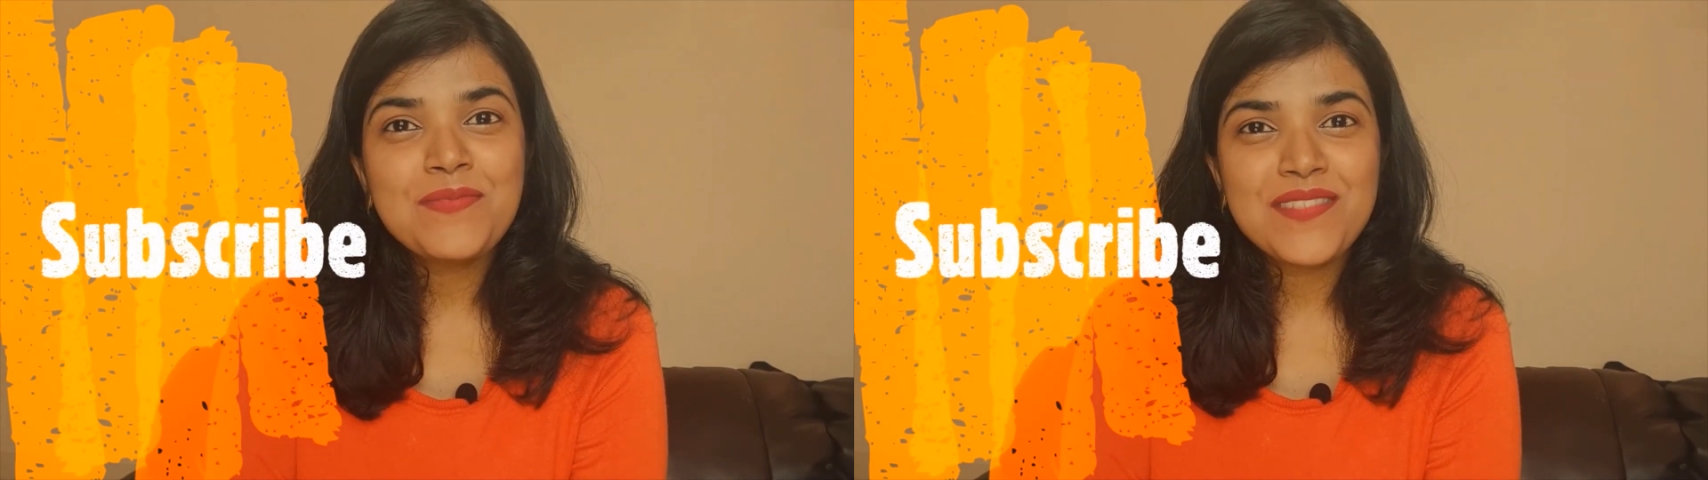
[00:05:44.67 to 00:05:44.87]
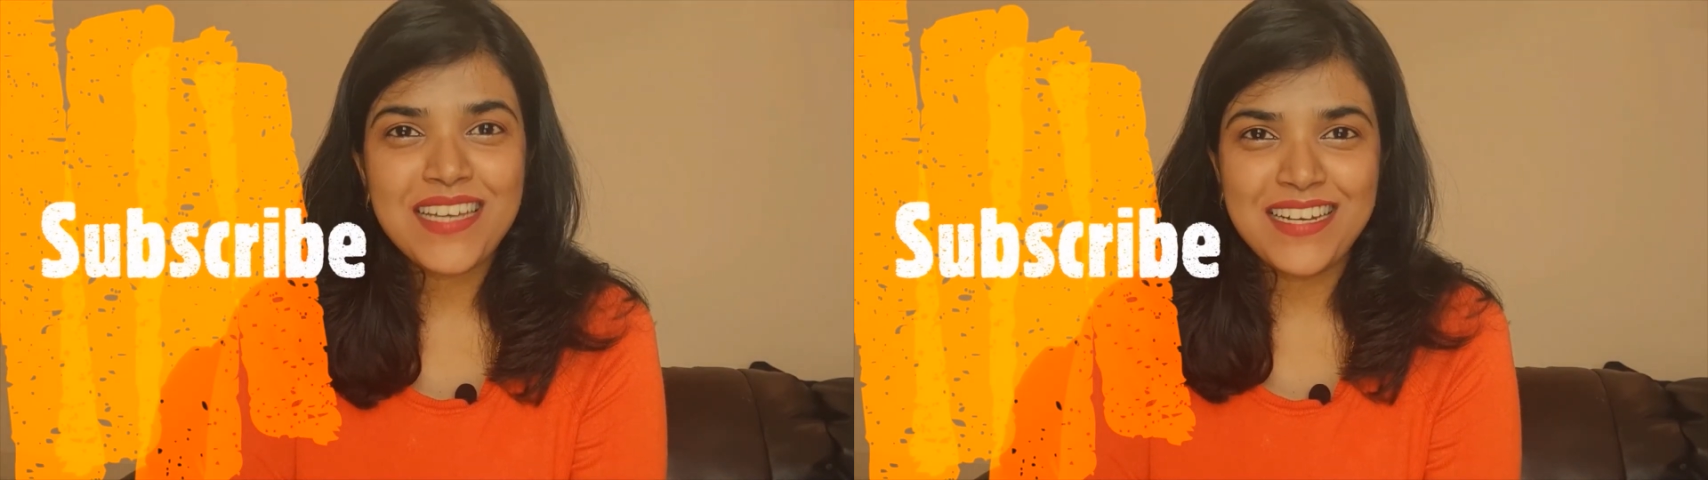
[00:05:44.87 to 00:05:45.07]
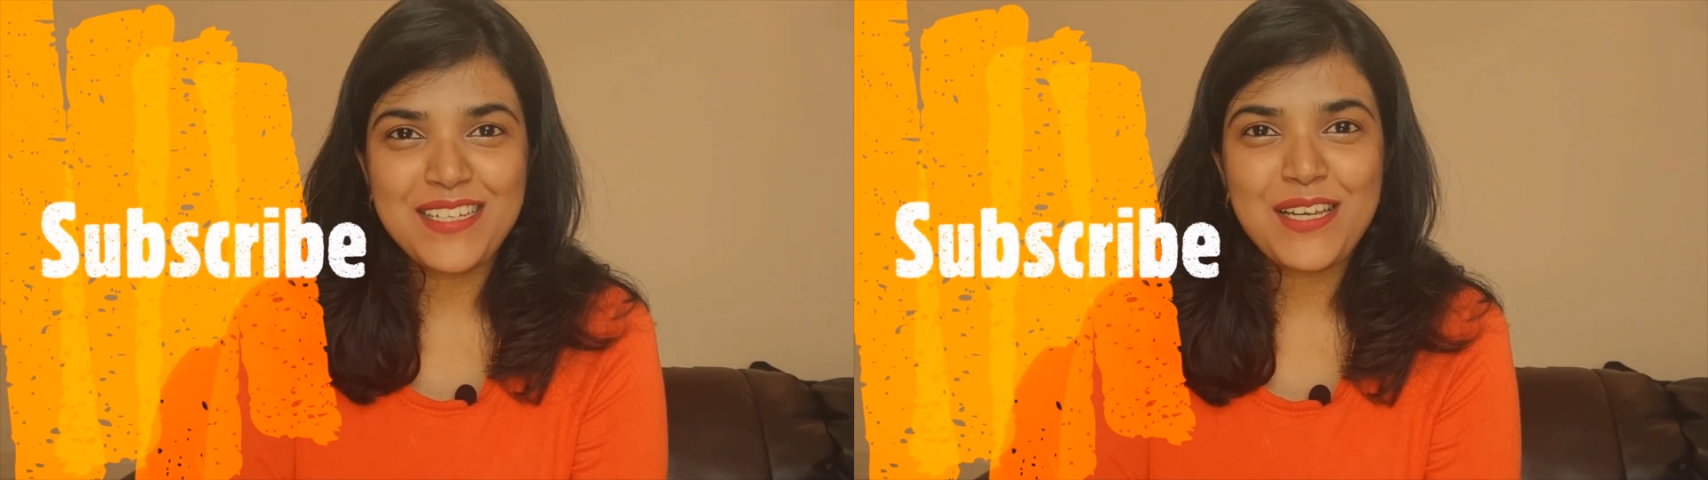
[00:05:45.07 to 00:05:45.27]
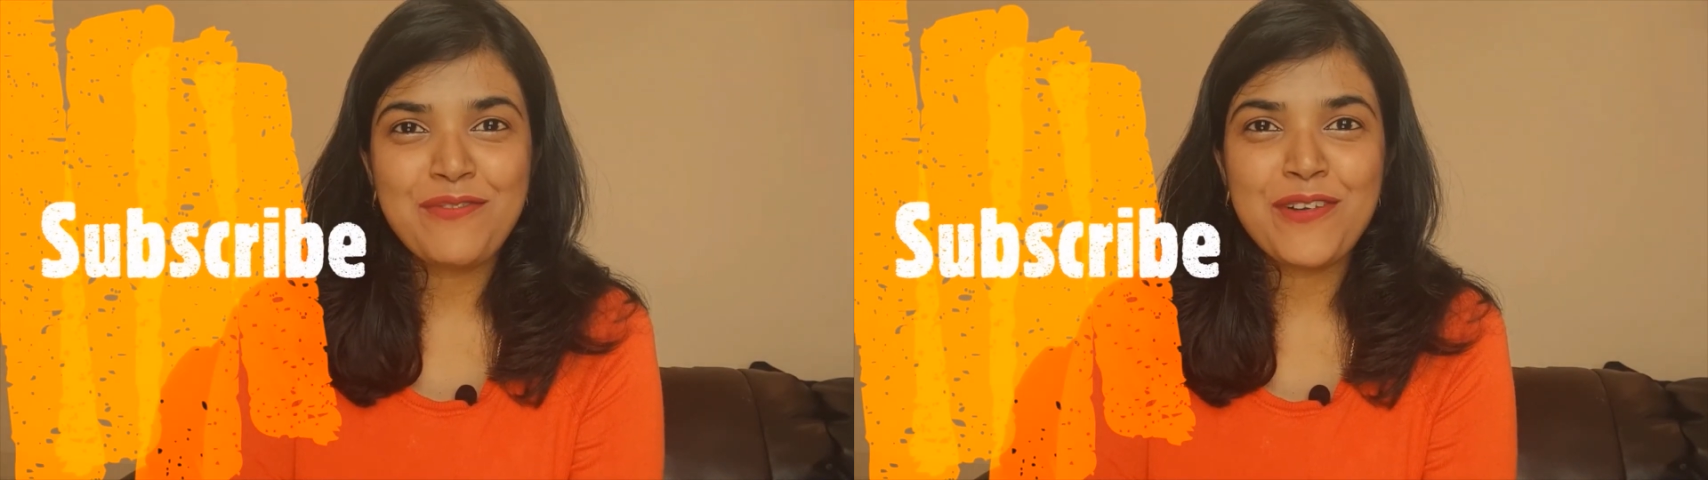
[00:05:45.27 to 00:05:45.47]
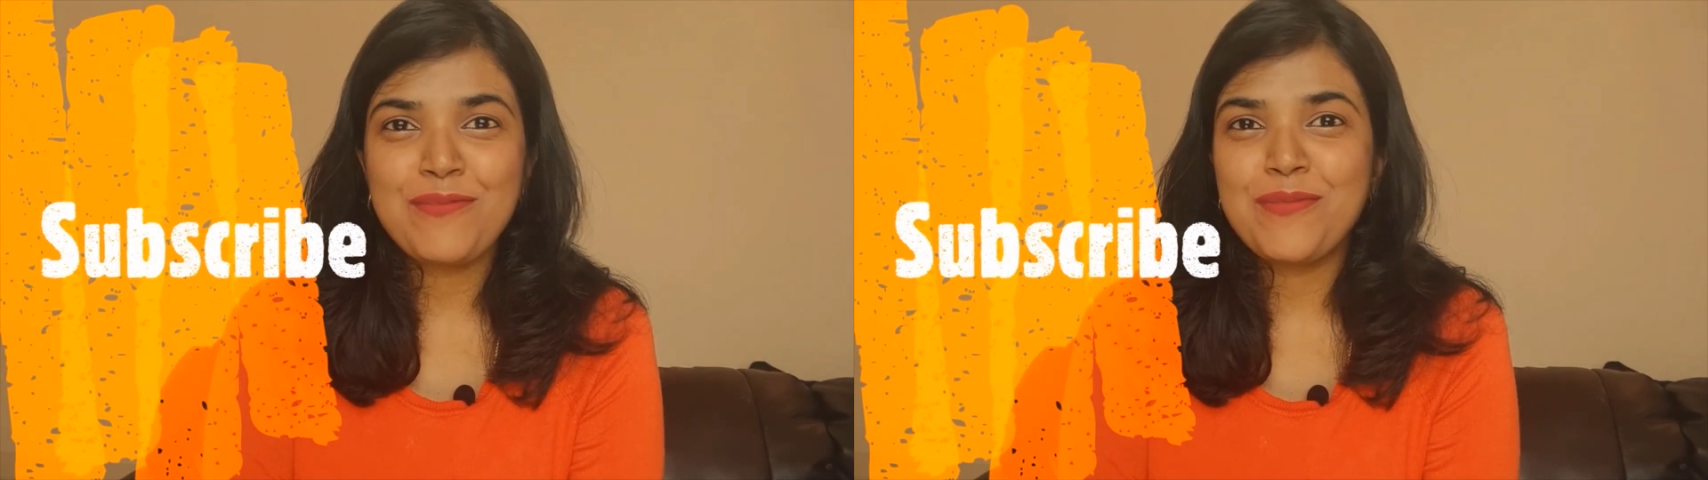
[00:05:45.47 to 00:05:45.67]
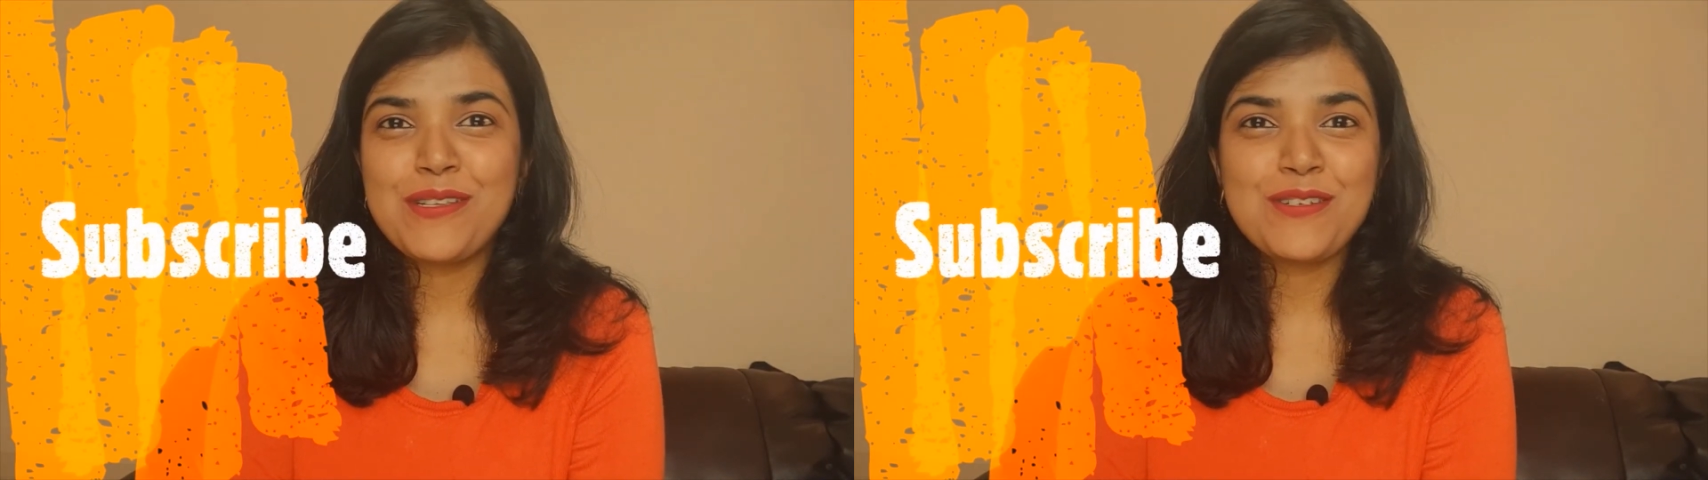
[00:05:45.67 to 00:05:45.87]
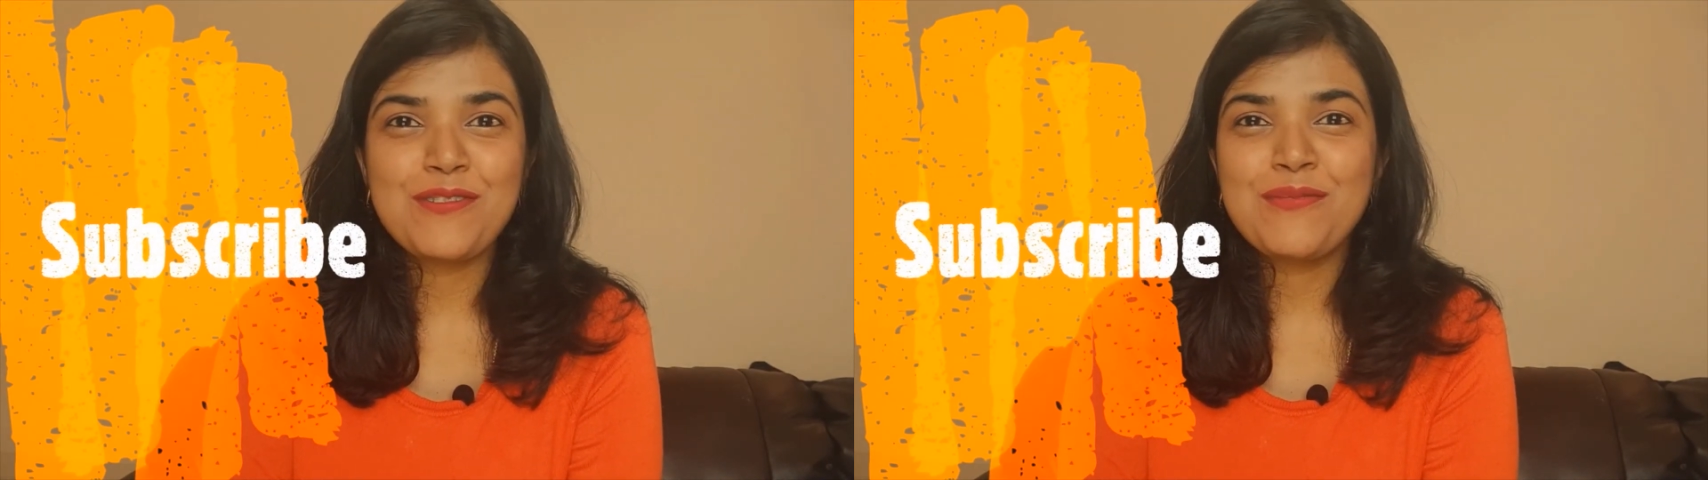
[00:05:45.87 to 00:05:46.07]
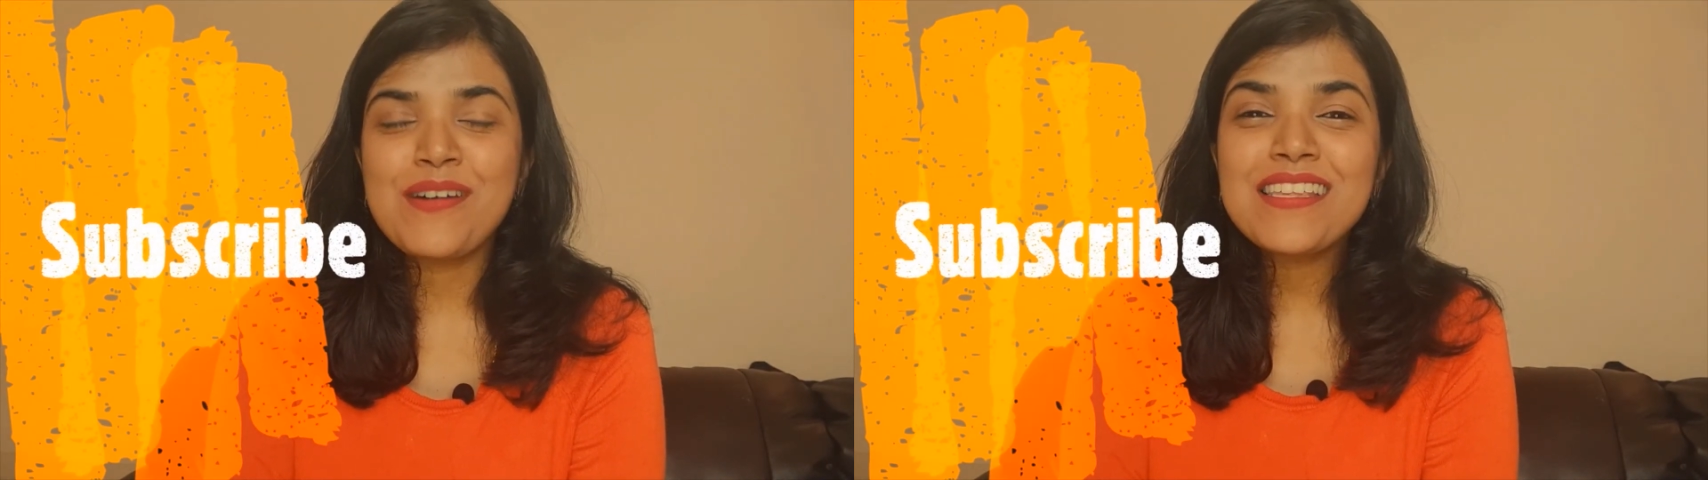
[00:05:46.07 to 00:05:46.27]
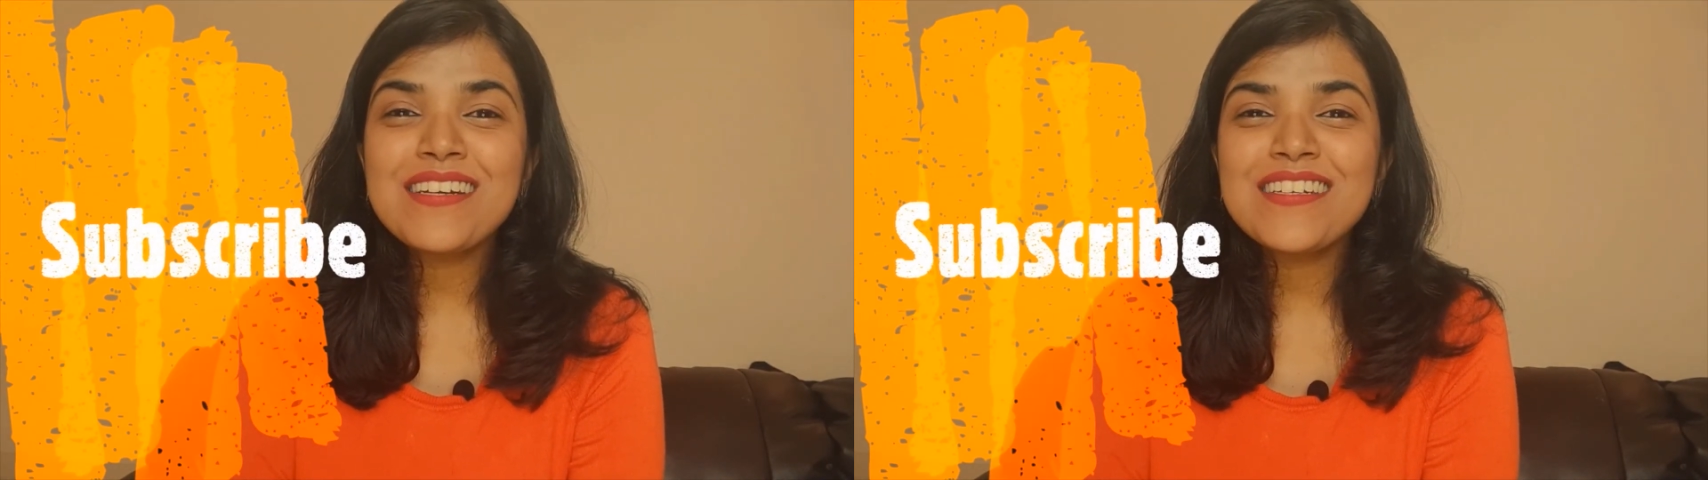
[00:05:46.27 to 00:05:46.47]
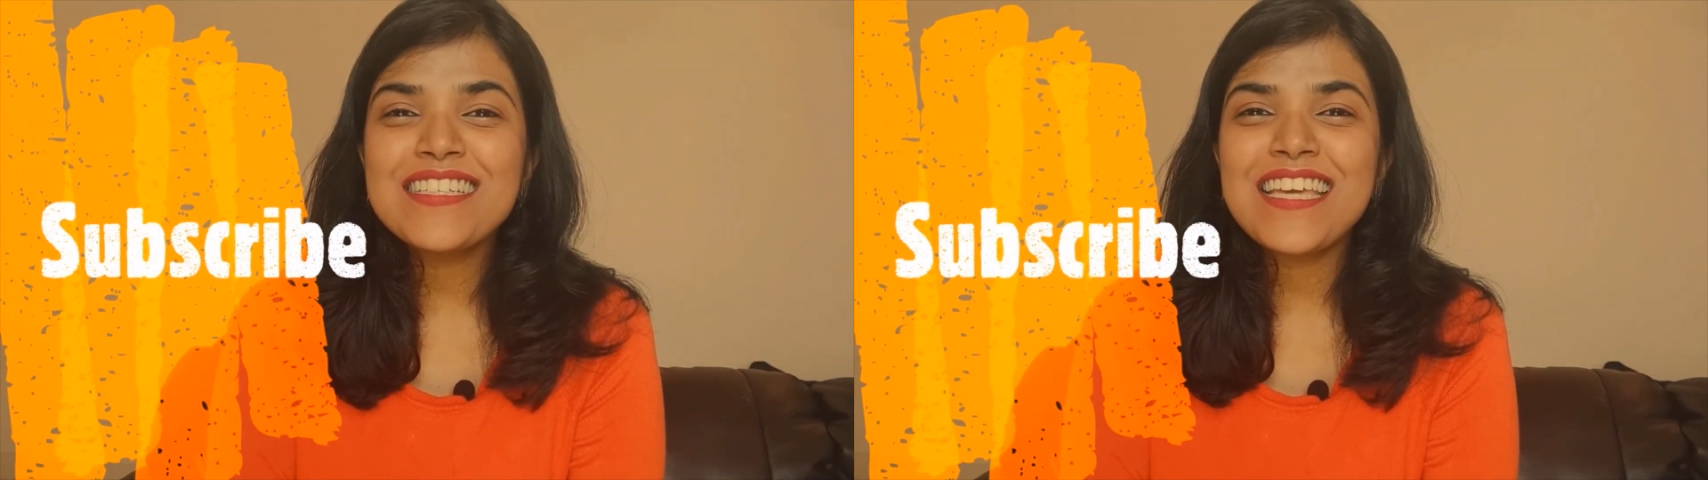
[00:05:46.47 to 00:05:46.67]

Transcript: cherish every moment of your motherhood.